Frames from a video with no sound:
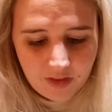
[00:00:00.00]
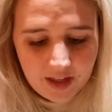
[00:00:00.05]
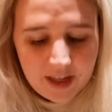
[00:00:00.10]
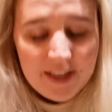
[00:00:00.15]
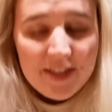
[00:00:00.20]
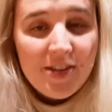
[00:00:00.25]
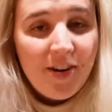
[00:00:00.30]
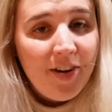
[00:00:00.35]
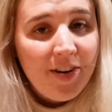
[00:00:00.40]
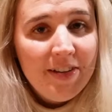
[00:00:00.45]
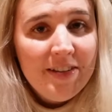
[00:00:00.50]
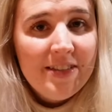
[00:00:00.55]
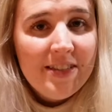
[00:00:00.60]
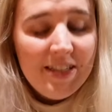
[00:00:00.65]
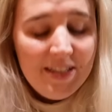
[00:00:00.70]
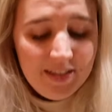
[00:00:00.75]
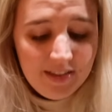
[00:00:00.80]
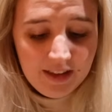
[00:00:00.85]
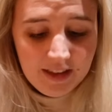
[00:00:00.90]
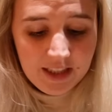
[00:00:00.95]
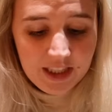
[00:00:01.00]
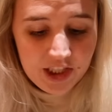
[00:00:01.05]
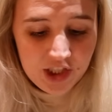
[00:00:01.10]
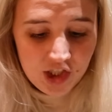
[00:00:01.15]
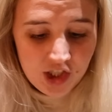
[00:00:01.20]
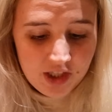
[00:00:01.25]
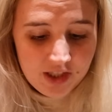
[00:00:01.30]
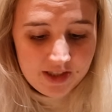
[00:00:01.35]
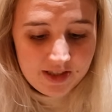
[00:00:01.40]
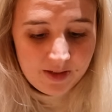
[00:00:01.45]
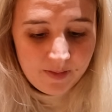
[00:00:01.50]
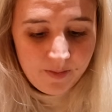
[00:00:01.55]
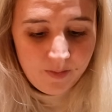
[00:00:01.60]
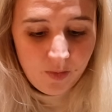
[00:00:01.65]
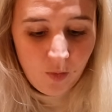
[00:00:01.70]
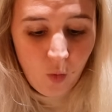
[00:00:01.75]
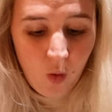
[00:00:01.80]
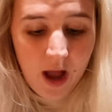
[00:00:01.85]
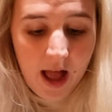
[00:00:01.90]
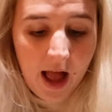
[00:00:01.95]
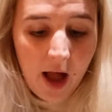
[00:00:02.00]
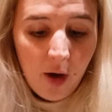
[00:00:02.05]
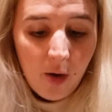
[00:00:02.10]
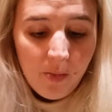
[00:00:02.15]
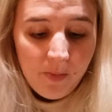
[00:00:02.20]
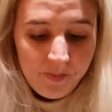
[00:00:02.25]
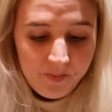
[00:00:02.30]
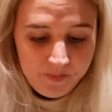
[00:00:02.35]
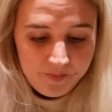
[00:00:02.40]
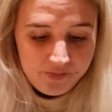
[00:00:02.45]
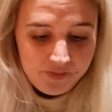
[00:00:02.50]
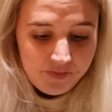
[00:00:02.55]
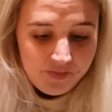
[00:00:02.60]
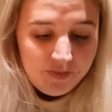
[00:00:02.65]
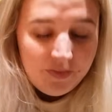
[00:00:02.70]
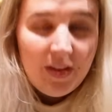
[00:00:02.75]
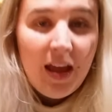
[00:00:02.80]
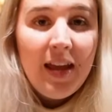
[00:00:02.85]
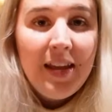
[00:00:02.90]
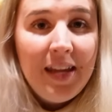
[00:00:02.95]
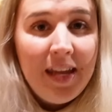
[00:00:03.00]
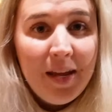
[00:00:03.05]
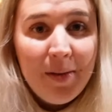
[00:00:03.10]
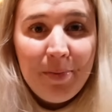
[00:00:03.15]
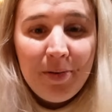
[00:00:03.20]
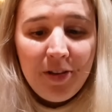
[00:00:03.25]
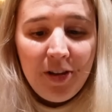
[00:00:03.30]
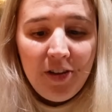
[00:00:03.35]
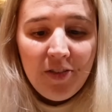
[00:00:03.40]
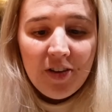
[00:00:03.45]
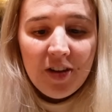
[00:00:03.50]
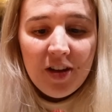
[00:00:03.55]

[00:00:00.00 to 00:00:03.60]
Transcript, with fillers: It's honestly delicious. Wow, I can't believe it.